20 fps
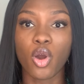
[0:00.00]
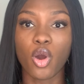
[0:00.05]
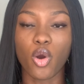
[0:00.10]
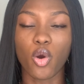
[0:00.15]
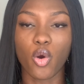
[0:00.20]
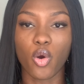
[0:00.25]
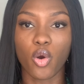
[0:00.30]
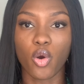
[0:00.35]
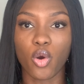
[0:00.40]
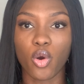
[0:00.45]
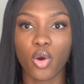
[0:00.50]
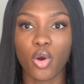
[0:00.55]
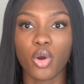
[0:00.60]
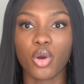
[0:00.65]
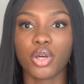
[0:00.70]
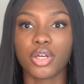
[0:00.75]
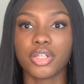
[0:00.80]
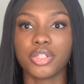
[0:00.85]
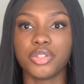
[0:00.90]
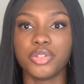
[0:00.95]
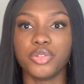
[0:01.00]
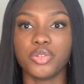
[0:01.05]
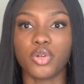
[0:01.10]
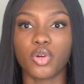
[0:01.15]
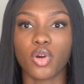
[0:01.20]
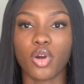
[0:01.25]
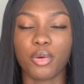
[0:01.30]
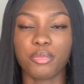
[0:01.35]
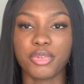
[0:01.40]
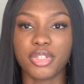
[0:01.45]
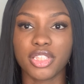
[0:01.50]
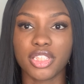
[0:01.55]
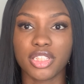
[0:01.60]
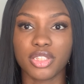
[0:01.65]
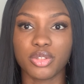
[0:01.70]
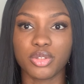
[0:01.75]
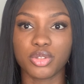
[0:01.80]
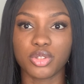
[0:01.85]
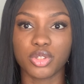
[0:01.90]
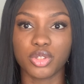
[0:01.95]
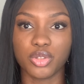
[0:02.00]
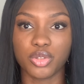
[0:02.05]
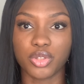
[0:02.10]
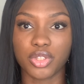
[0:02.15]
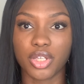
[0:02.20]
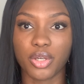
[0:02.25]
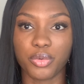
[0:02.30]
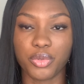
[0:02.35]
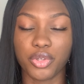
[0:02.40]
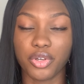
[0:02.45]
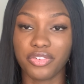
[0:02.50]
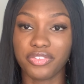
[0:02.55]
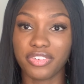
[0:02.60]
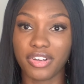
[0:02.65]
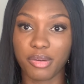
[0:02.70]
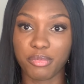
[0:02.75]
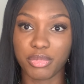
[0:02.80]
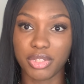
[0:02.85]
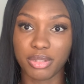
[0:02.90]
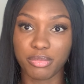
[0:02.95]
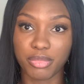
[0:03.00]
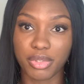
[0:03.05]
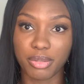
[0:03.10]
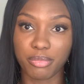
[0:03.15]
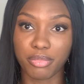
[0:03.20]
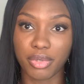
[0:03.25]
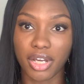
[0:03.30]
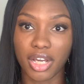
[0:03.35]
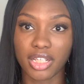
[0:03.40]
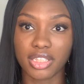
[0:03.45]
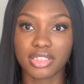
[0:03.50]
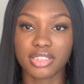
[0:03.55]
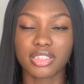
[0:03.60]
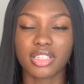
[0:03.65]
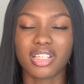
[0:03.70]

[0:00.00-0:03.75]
or you're coming into the UK with your family members.